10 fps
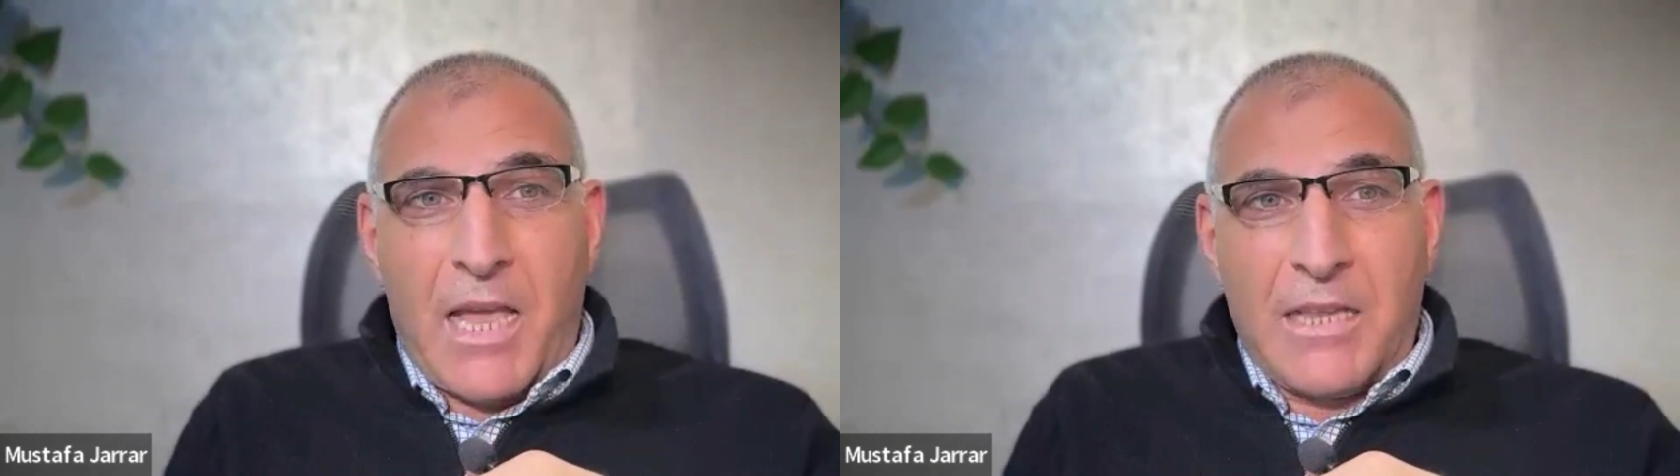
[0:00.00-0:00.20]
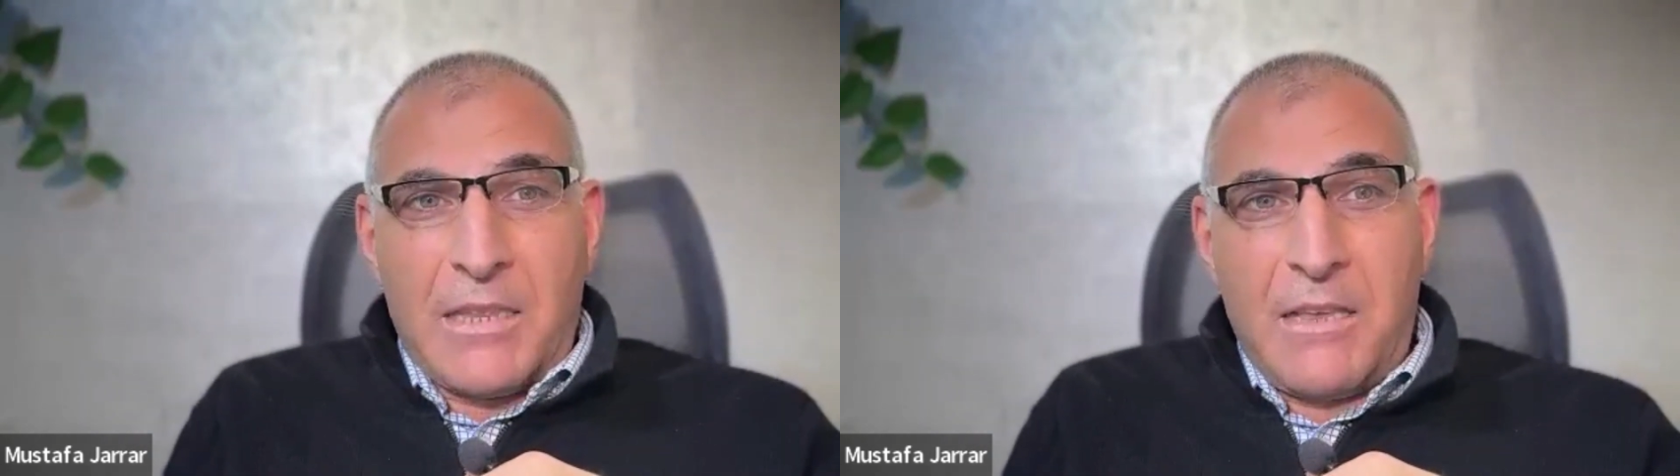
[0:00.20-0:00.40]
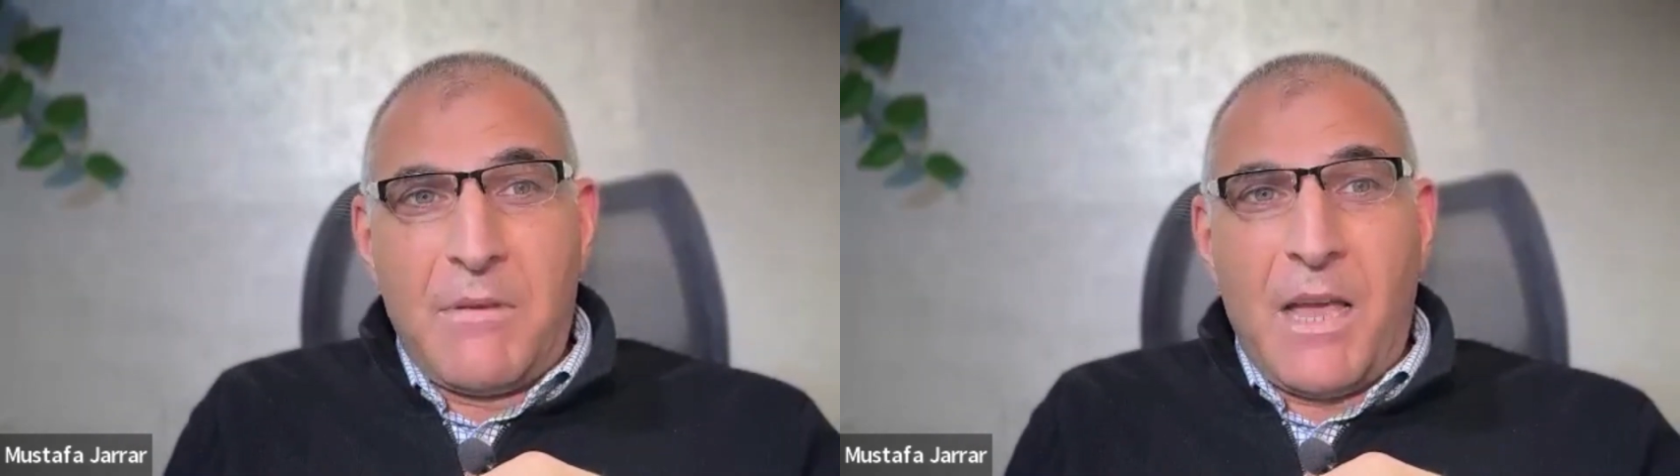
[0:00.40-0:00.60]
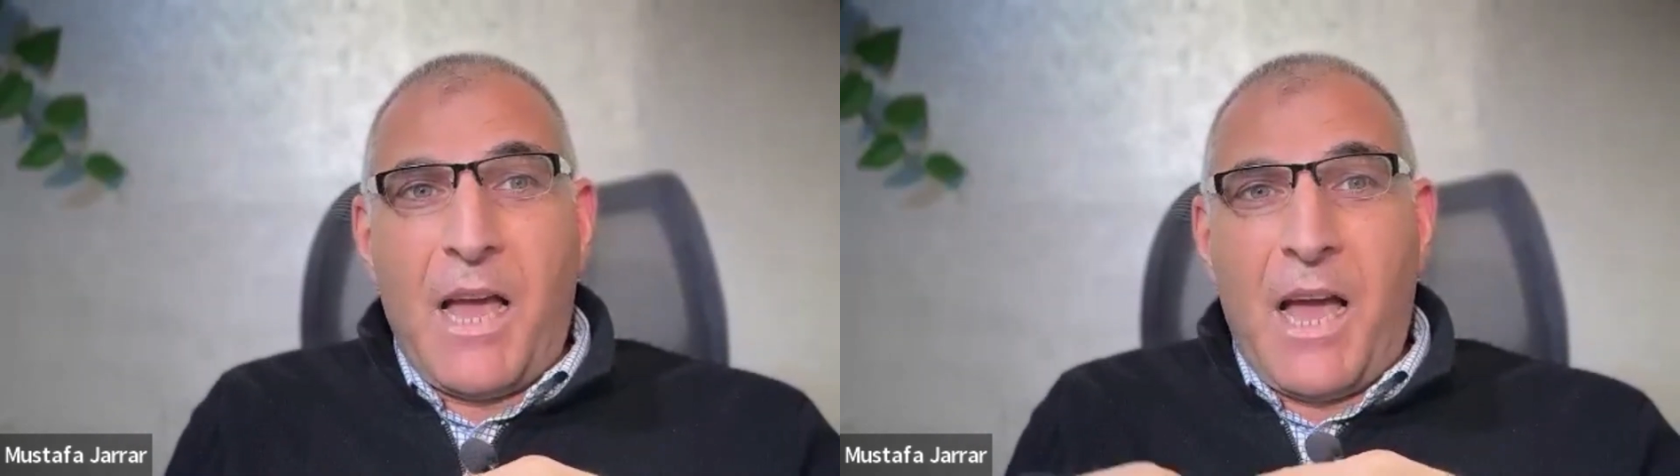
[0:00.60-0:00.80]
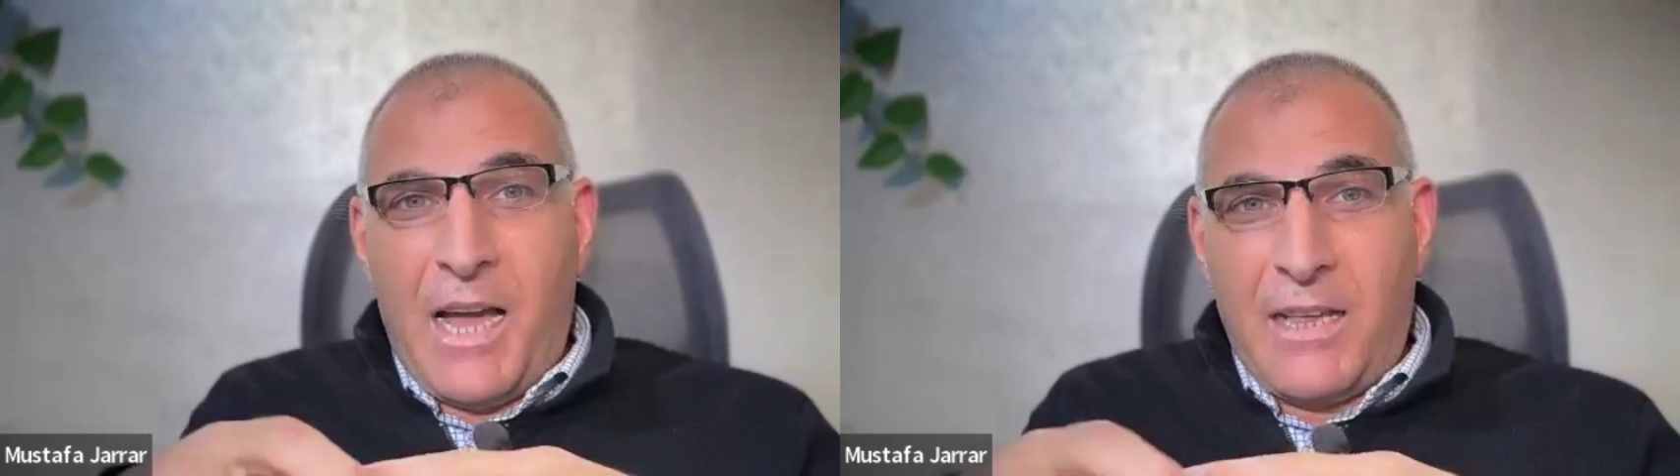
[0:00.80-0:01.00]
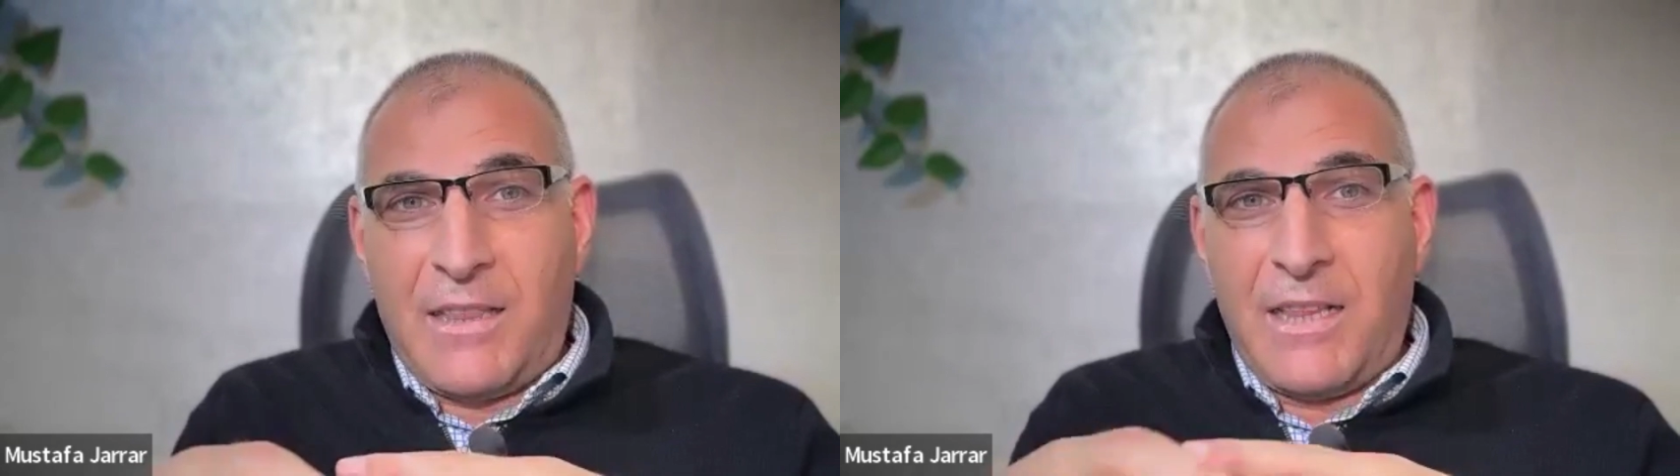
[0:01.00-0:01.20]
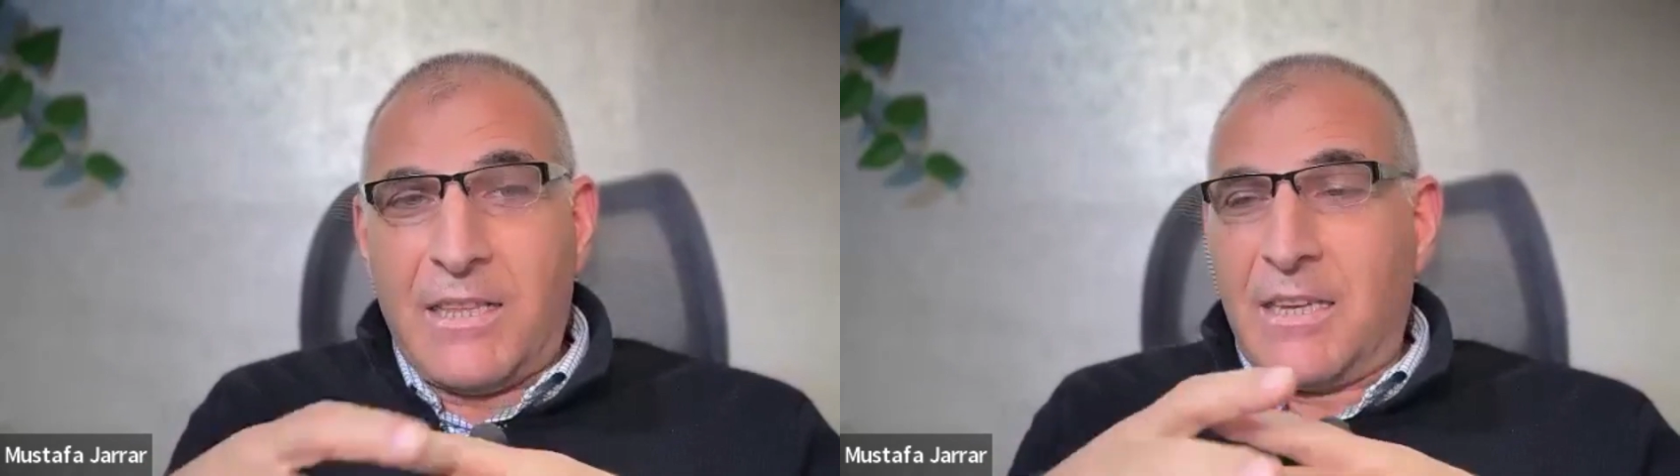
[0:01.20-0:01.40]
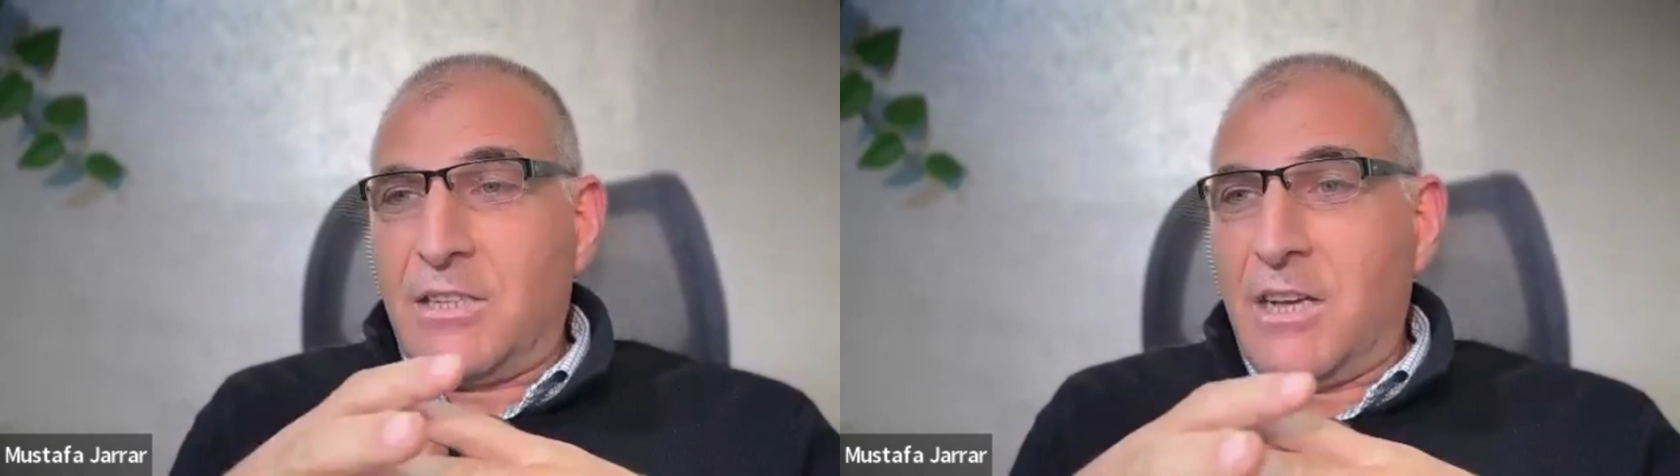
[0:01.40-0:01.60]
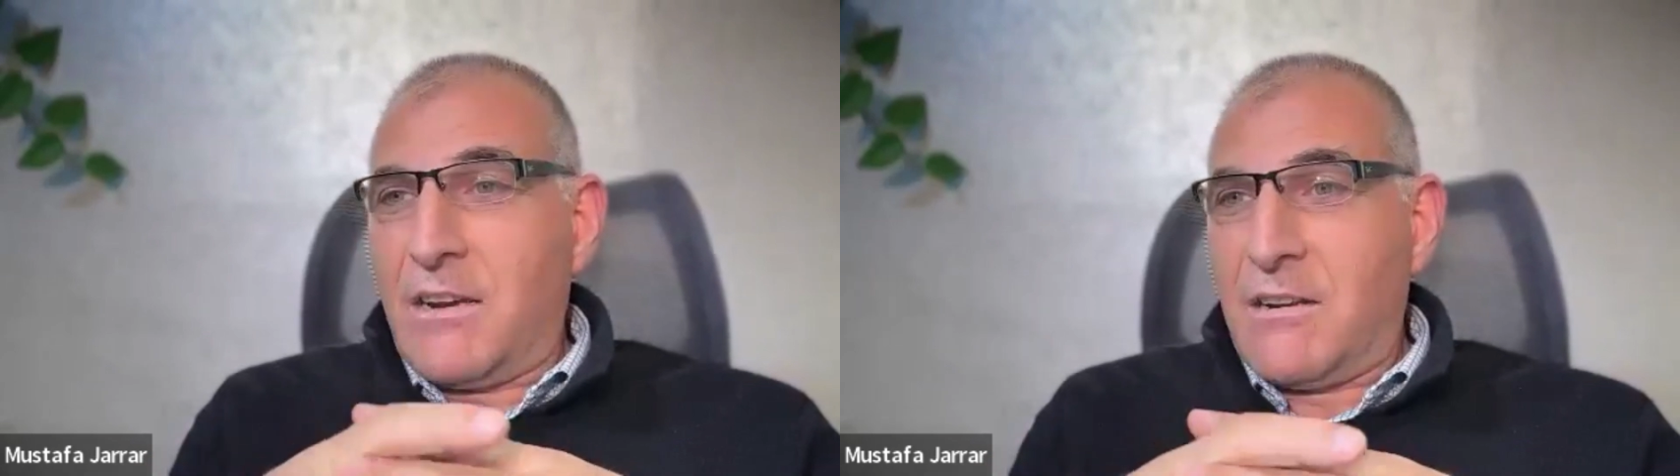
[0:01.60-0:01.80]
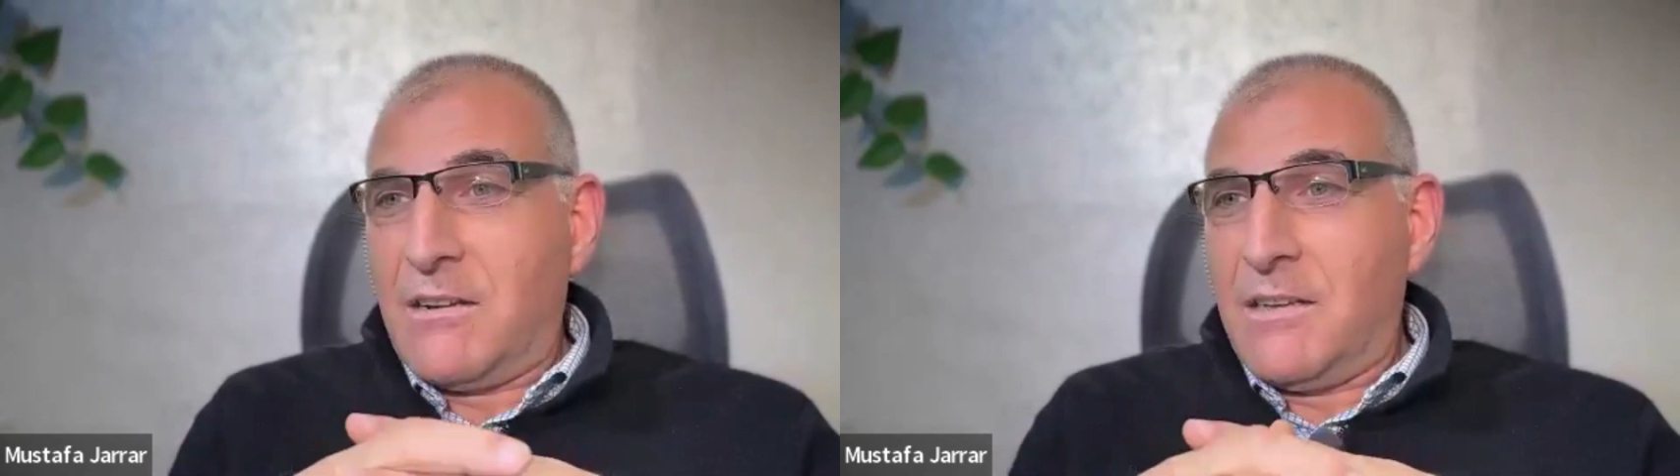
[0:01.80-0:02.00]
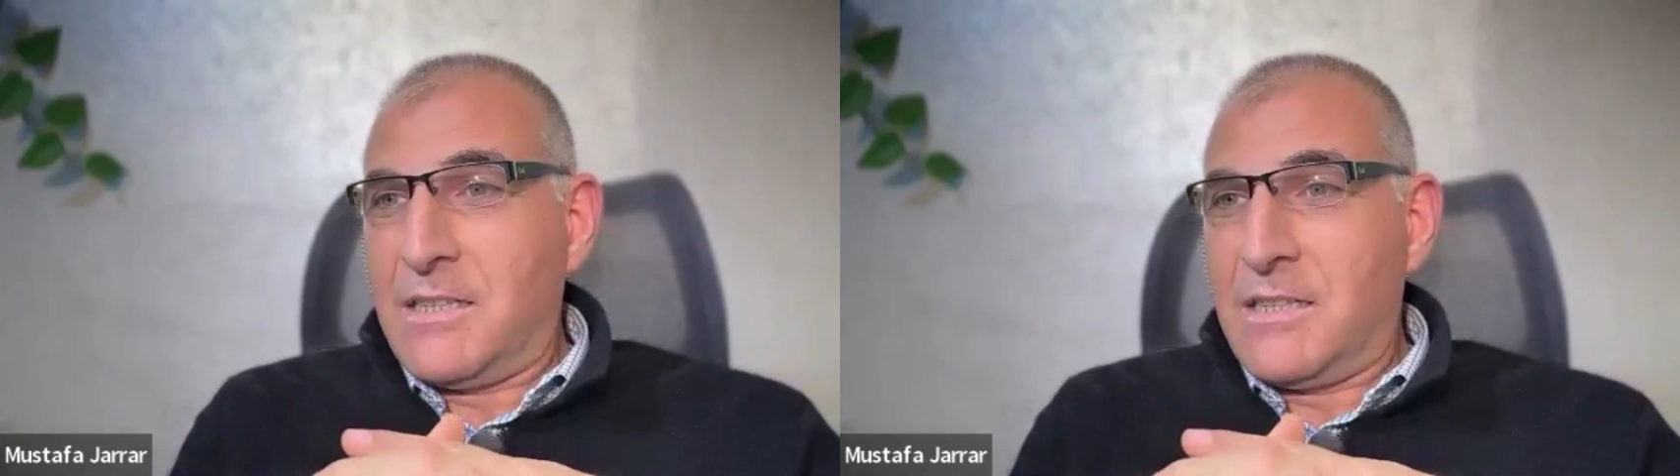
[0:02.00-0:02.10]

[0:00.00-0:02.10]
academia and literature.